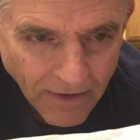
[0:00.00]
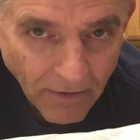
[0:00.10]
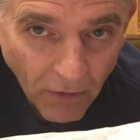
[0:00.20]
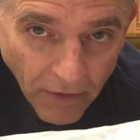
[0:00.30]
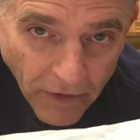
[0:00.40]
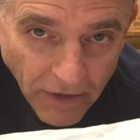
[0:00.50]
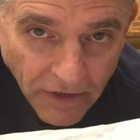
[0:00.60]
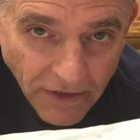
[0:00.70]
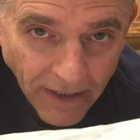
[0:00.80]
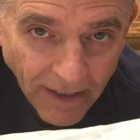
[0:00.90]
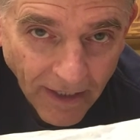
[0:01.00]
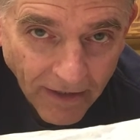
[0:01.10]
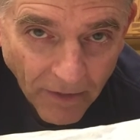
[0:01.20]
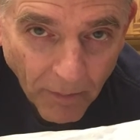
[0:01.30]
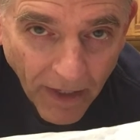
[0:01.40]
Or you could just eat it out
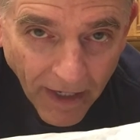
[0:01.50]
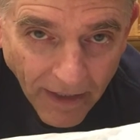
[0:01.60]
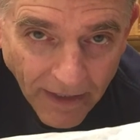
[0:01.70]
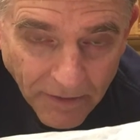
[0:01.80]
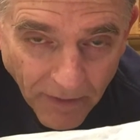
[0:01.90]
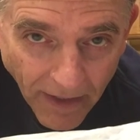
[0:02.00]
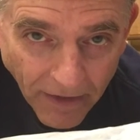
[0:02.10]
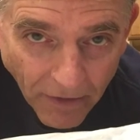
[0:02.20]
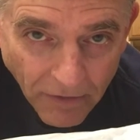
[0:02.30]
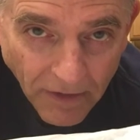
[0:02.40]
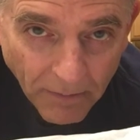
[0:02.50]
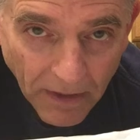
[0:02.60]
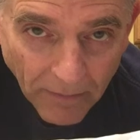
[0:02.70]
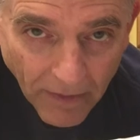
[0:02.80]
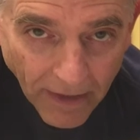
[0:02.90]
of the bag. That's what I do
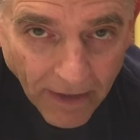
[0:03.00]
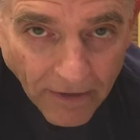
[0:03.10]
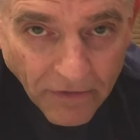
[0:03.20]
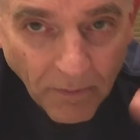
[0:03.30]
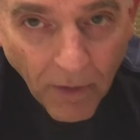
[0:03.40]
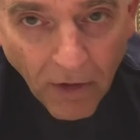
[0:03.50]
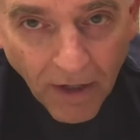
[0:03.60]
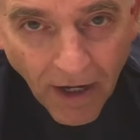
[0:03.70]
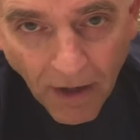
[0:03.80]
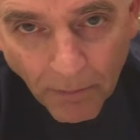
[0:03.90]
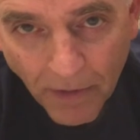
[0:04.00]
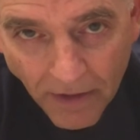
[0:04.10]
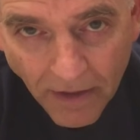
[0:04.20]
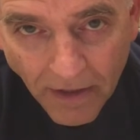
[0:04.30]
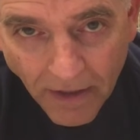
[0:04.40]
sometimes. I get a small cup
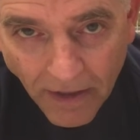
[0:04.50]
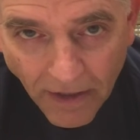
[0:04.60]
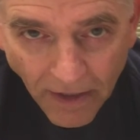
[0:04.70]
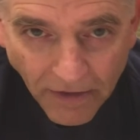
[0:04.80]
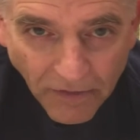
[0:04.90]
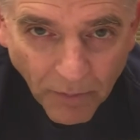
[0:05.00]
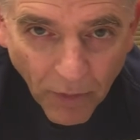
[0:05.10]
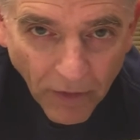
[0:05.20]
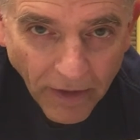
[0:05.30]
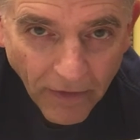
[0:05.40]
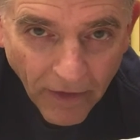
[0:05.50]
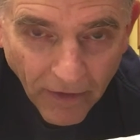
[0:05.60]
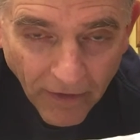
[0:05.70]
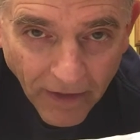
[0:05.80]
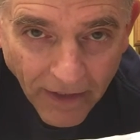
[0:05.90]
and I just pour it in
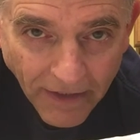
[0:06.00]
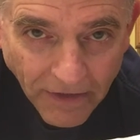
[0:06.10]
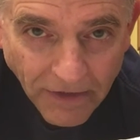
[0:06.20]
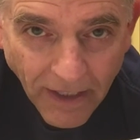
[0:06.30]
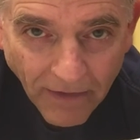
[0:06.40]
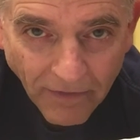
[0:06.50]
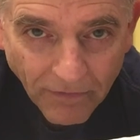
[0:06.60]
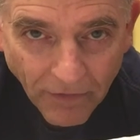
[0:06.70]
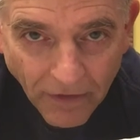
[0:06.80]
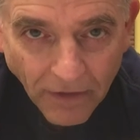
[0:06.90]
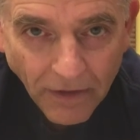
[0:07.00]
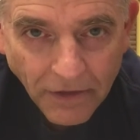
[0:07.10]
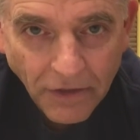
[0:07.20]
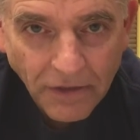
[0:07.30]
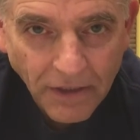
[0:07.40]
there and I just have it for a
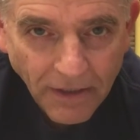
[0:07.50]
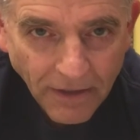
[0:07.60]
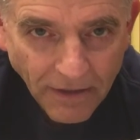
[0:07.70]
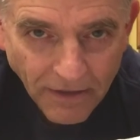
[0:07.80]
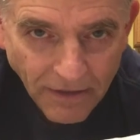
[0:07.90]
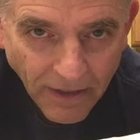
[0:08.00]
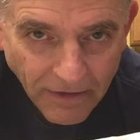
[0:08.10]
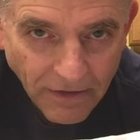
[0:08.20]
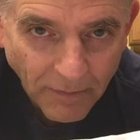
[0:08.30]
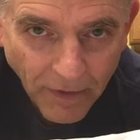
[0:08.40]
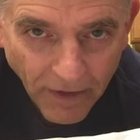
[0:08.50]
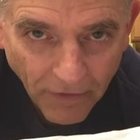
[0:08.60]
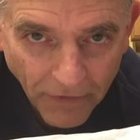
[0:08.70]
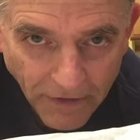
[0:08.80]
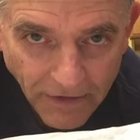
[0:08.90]
delicious and somewhat
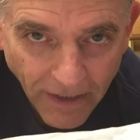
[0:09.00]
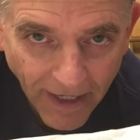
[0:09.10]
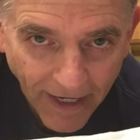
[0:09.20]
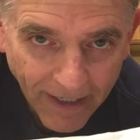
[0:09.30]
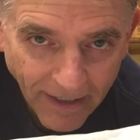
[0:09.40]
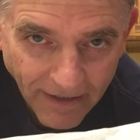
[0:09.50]
healthy snack.